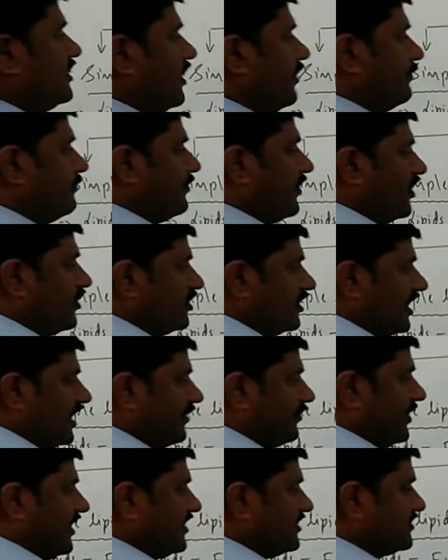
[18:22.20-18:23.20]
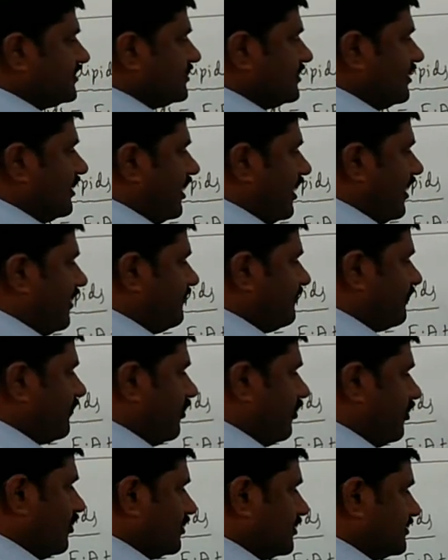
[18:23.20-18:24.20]
compound lipids. Of
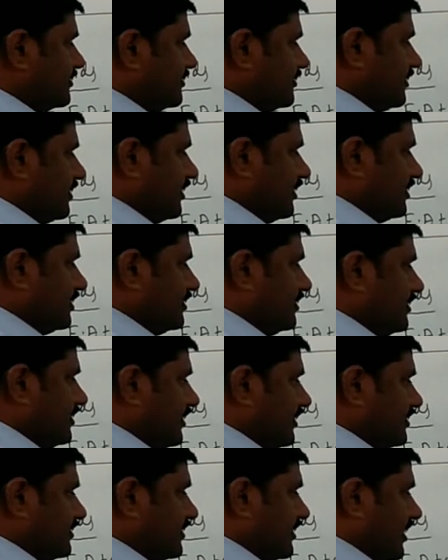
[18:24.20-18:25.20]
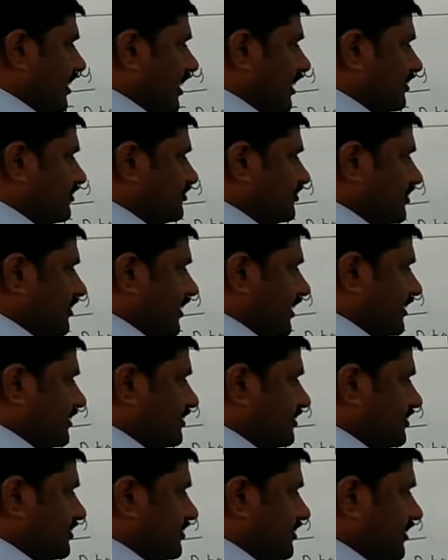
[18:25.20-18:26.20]
course, these are also
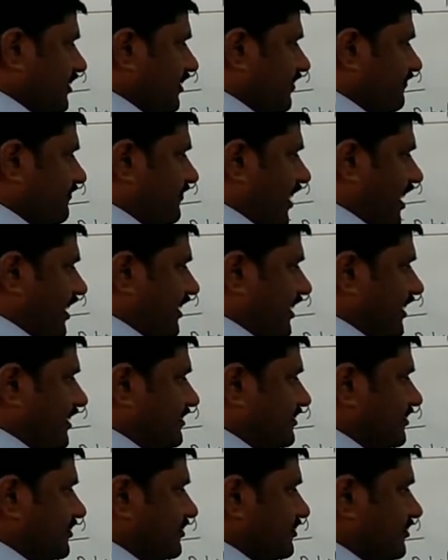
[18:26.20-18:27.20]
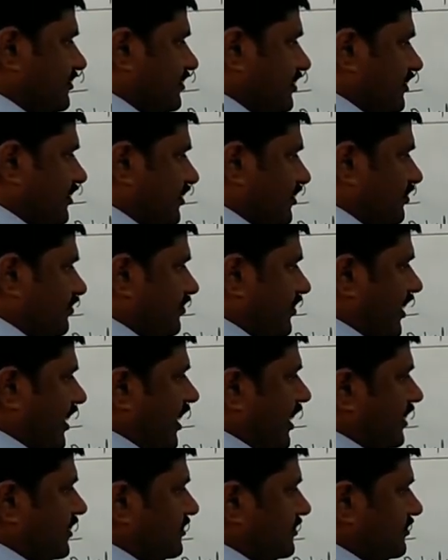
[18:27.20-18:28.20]
consisting of fatty acids
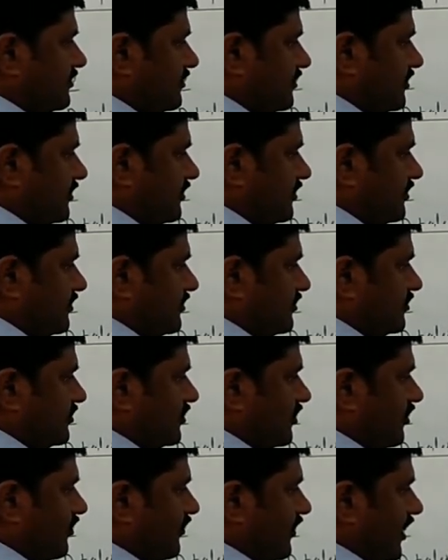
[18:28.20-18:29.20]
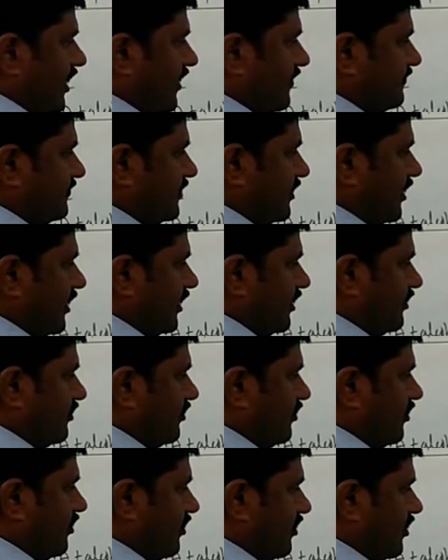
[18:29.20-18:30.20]
plus one of the
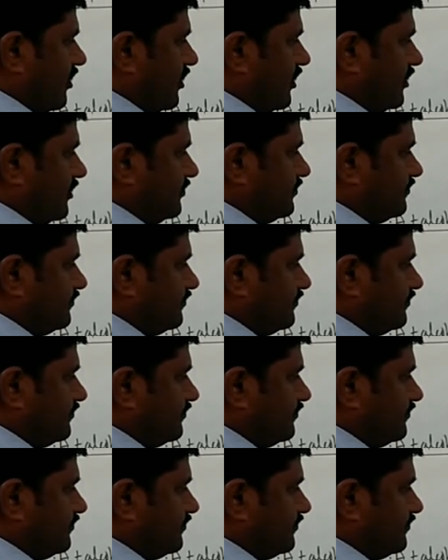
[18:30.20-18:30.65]
alcohol.